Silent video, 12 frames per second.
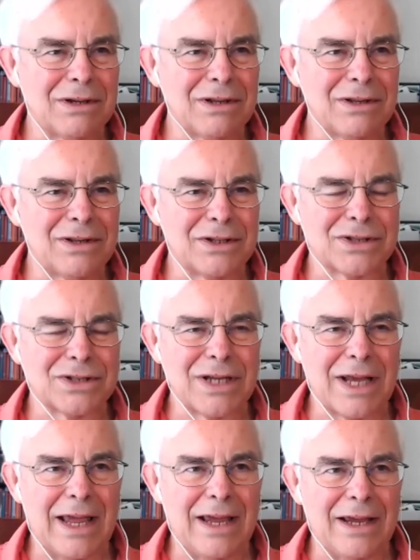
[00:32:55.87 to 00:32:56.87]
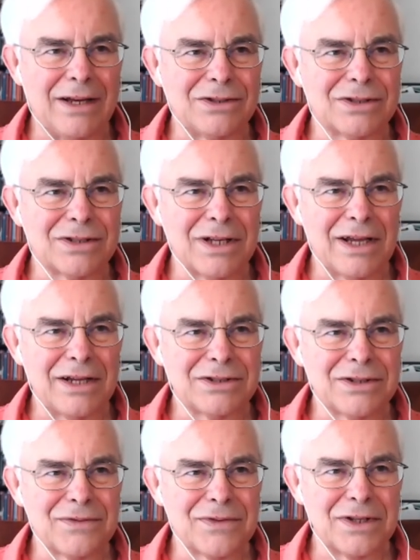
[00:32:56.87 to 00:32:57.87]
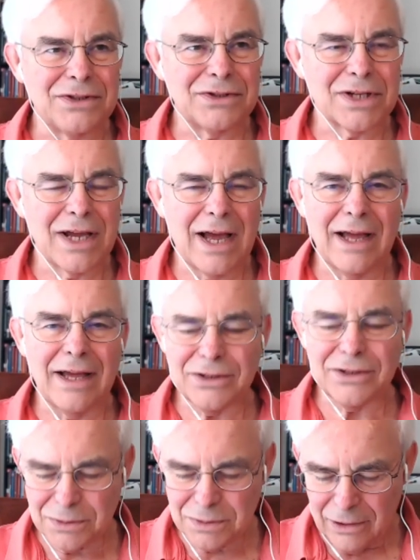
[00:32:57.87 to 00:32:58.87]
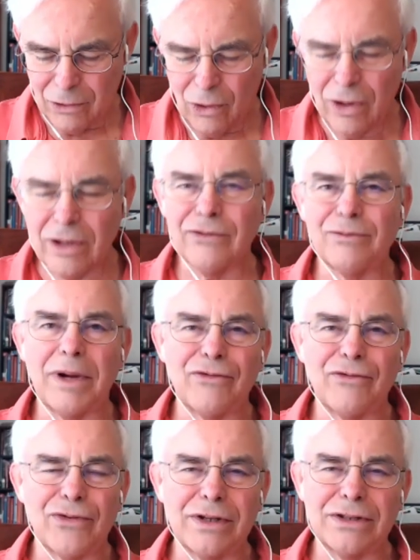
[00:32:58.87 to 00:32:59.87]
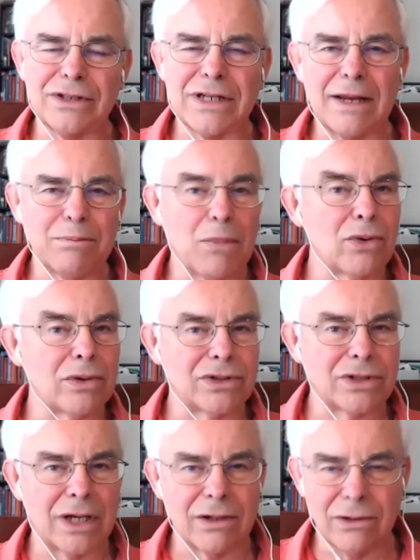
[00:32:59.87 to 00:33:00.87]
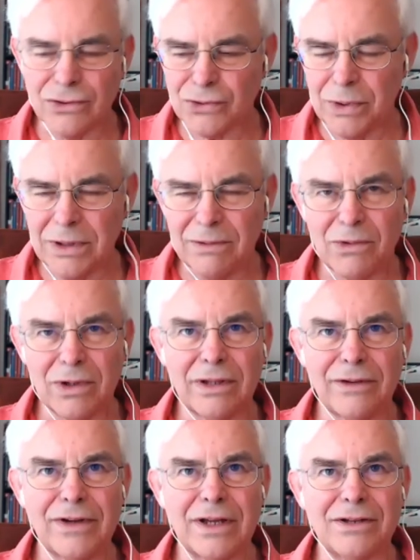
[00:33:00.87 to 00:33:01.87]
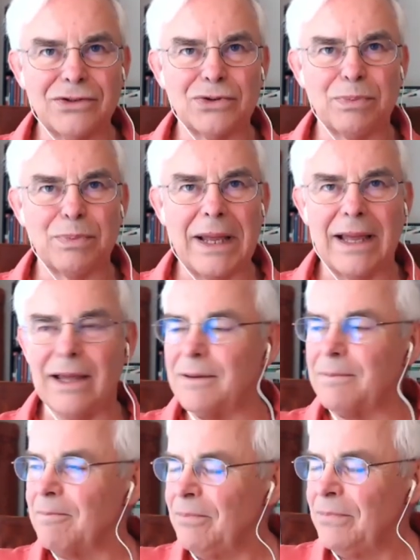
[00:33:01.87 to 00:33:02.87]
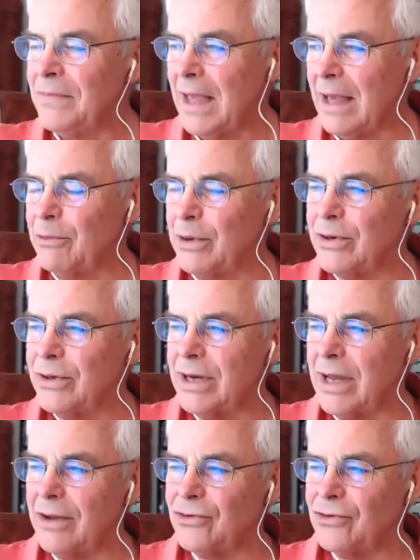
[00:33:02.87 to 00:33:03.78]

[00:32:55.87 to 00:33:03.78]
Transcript: this age, the age of these guys, all of my friends had motorcycles. We were living in Japan, and we could not